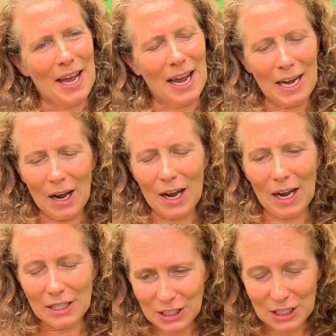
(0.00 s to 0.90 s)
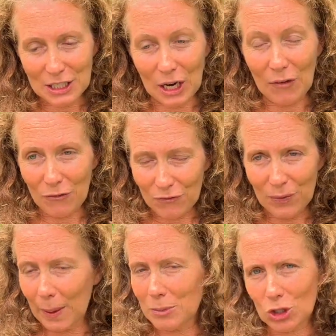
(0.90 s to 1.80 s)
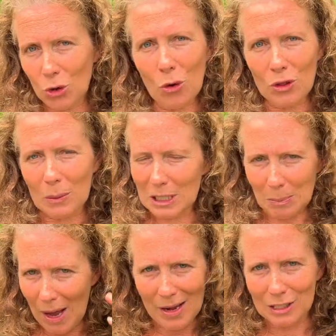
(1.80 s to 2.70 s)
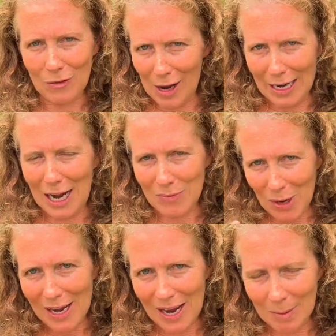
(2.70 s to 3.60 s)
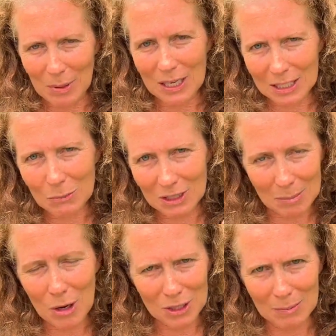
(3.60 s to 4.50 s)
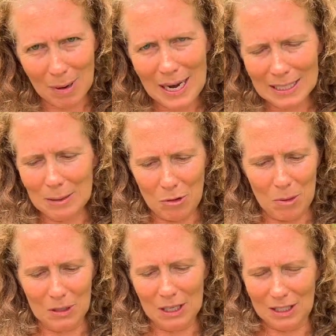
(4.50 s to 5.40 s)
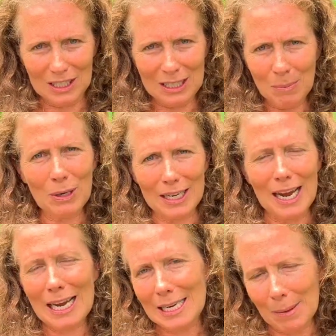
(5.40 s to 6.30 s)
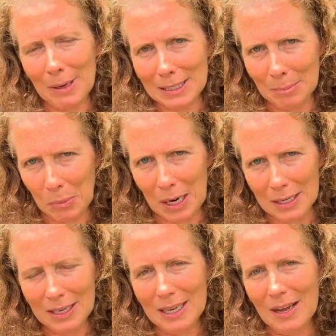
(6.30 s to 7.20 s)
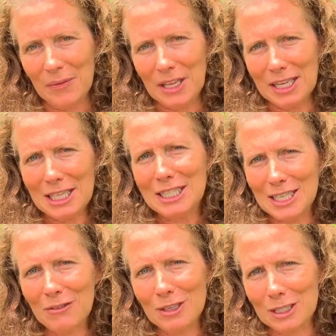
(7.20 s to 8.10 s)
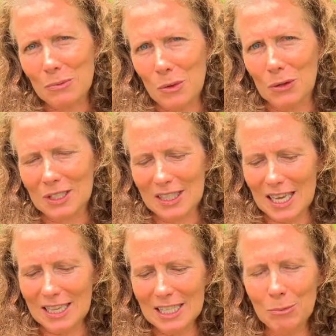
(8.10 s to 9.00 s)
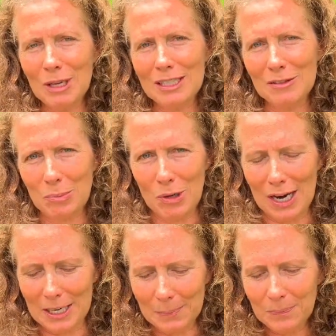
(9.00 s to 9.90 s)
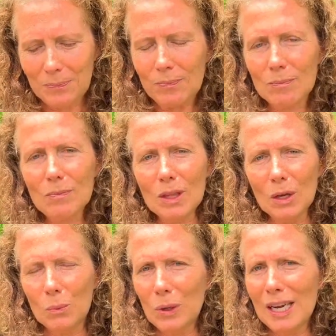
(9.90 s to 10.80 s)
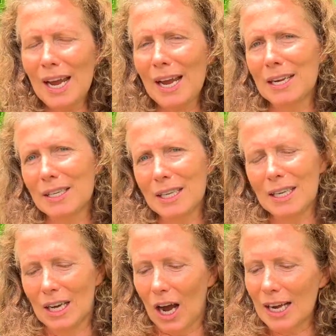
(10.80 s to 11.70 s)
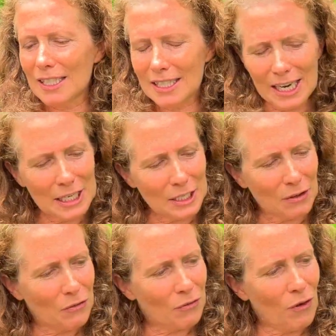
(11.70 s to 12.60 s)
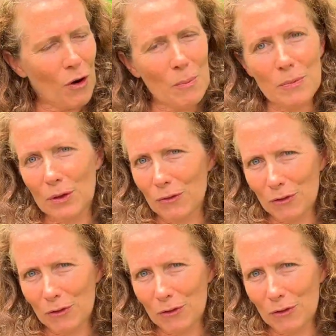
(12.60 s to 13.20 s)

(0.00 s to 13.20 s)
and I'm sure there were sparks flying out of my head because it was the most amazing moment. It's simply eating a piece of bread. Now, the difference was that this piece of bread, I'd seen it from